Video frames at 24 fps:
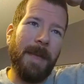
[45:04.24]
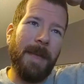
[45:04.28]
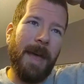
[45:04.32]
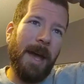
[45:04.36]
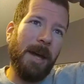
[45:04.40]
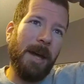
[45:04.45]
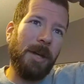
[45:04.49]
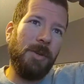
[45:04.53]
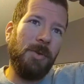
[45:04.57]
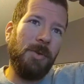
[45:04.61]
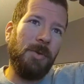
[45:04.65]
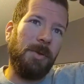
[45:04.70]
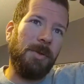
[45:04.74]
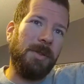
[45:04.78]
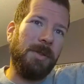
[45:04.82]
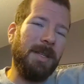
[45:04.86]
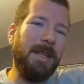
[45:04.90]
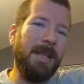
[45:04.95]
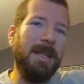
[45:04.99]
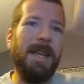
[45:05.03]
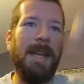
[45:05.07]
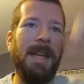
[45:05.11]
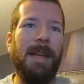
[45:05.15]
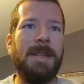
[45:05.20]
actual
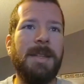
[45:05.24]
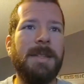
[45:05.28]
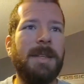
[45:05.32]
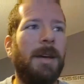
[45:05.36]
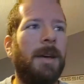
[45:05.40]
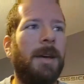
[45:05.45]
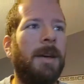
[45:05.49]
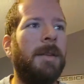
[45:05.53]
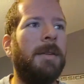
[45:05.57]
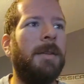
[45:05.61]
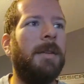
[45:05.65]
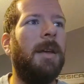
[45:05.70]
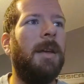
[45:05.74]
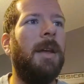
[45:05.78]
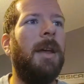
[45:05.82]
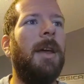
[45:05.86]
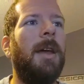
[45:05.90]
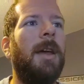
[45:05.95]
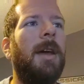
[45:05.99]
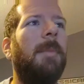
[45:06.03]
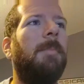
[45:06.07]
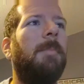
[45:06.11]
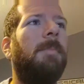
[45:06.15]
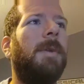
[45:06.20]
details on,
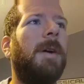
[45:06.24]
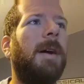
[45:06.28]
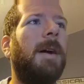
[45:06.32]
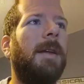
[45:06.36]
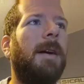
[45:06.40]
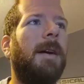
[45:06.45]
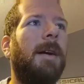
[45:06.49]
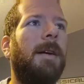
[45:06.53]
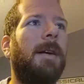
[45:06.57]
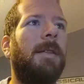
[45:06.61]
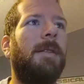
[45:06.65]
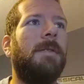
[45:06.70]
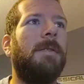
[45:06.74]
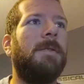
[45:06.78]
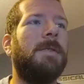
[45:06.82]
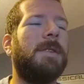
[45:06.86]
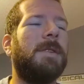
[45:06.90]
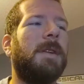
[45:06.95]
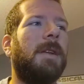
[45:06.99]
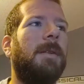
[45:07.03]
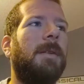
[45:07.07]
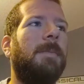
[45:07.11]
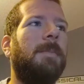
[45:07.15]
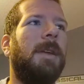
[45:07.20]
but
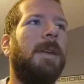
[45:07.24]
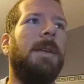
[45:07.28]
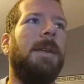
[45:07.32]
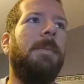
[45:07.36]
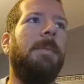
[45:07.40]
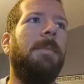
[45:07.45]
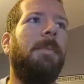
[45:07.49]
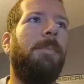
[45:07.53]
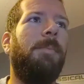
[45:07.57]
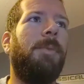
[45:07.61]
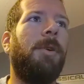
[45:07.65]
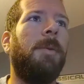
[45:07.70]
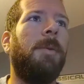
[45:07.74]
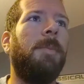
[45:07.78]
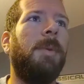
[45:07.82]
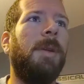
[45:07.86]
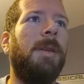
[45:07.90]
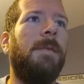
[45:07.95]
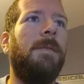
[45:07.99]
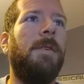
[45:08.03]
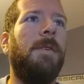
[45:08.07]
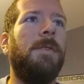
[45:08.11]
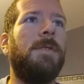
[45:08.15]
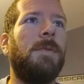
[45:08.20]
there's going to be
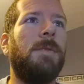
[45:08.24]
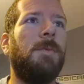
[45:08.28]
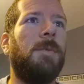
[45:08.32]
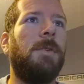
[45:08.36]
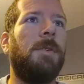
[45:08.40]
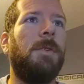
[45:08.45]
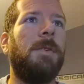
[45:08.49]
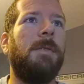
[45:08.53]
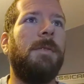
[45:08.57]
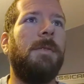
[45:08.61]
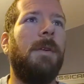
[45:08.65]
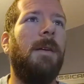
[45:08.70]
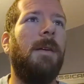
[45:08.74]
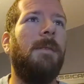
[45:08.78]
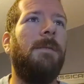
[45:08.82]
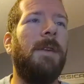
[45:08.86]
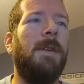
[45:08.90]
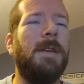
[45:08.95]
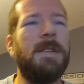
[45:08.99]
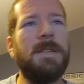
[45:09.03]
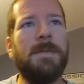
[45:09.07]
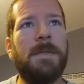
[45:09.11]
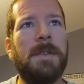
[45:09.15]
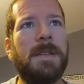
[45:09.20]
permanent Future World
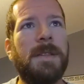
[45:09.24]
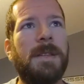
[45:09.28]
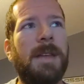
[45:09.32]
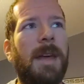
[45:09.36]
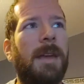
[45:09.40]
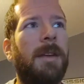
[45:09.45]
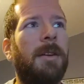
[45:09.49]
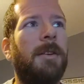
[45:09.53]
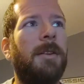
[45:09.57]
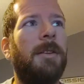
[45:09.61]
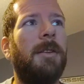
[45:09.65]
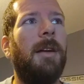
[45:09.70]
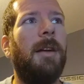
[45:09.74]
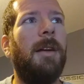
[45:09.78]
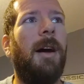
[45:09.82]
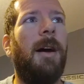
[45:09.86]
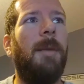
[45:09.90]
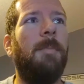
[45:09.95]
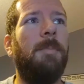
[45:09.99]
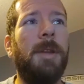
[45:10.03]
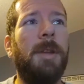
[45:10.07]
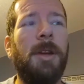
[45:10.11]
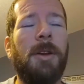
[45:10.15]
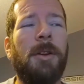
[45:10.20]
Festival Center,
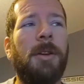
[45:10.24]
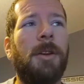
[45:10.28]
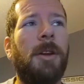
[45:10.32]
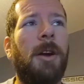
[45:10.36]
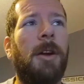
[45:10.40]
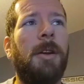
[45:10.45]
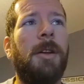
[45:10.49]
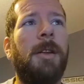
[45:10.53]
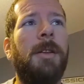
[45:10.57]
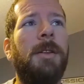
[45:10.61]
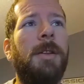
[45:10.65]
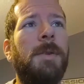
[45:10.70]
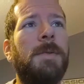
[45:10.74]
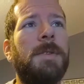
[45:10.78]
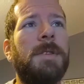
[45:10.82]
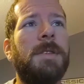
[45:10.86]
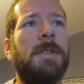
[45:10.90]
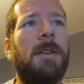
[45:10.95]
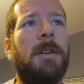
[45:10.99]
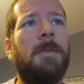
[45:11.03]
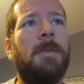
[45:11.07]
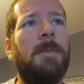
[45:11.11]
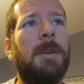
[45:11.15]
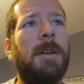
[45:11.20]
a beer garden, new
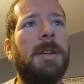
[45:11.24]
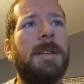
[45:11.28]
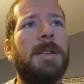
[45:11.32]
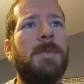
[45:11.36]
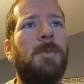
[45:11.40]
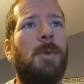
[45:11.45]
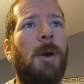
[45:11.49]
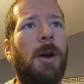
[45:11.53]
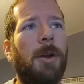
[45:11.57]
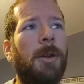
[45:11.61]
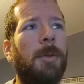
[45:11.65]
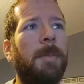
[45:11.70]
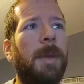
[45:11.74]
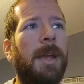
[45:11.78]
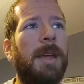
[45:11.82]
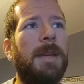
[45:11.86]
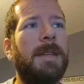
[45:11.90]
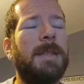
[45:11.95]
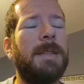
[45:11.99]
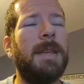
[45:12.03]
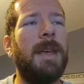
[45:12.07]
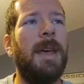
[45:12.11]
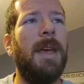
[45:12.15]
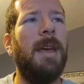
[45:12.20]
Starbucks, water
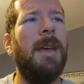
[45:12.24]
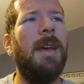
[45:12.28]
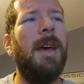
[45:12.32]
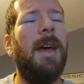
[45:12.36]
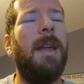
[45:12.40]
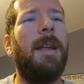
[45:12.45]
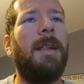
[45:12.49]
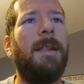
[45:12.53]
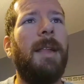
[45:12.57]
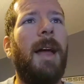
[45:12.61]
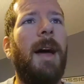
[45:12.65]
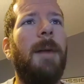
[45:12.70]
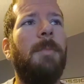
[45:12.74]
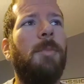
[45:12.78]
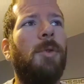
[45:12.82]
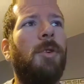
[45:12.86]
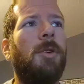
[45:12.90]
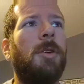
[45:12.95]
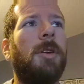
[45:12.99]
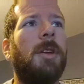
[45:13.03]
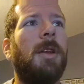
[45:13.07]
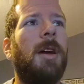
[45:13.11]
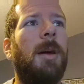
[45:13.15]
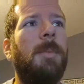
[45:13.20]
maze, and a lot
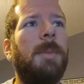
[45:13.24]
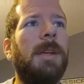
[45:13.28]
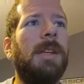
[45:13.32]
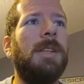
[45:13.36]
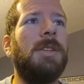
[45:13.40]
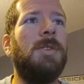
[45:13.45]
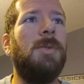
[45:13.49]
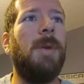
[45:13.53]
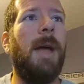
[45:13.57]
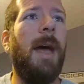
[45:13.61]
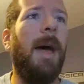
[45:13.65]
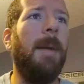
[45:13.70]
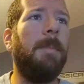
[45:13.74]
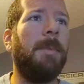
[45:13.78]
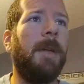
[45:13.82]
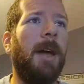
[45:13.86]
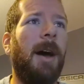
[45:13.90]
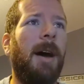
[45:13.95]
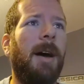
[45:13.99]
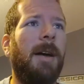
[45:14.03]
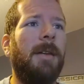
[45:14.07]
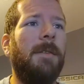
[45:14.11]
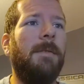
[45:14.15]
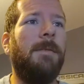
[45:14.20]
more coming to
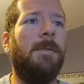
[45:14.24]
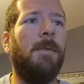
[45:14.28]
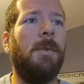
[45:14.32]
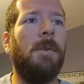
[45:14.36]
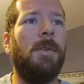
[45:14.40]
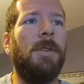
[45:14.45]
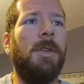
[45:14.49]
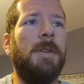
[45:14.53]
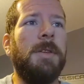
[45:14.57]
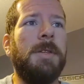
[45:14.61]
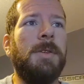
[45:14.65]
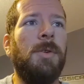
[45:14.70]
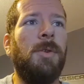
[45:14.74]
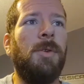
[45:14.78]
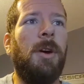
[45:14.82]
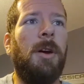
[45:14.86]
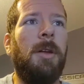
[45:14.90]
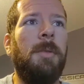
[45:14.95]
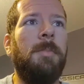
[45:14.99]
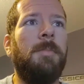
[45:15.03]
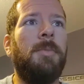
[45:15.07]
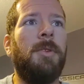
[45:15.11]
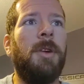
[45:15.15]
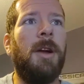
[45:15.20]
Epcot for the
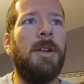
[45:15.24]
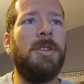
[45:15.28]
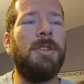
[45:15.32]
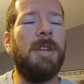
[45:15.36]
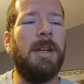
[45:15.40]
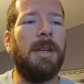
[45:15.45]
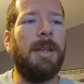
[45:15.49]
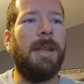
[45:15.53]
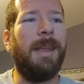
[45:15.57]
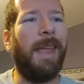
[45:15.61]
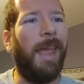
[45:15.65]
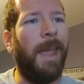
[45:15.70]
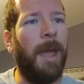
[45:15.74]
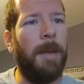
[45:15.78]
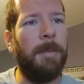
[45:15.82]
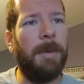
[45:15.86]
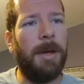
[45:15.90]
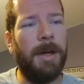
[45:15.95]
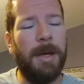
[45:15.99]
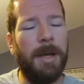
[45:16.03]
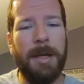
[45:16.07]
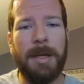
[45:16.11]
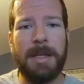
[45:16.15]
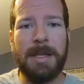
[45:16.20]
so-called Project
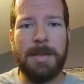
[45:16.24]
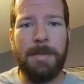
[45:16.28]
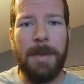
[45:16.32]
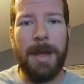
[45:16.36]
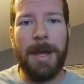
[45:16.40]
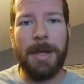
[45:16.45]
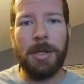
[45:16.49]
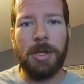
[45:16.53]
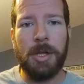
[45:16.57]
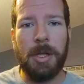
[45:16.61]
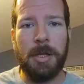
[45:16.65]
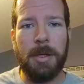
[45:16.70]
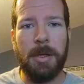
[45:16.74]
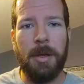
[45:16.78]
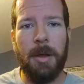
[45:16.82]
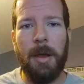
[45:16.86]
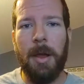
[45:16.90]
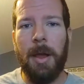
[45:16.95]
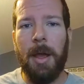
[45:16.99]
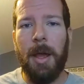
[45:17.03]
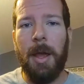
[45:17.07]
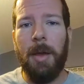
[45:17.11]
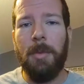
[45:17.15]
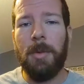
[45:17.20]
Gamma expansion,
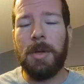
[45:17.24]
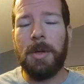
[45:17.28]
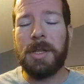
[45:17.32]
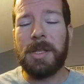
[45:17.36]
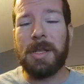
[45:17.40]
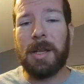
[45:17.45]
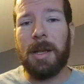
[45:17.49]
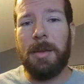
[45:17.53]
which is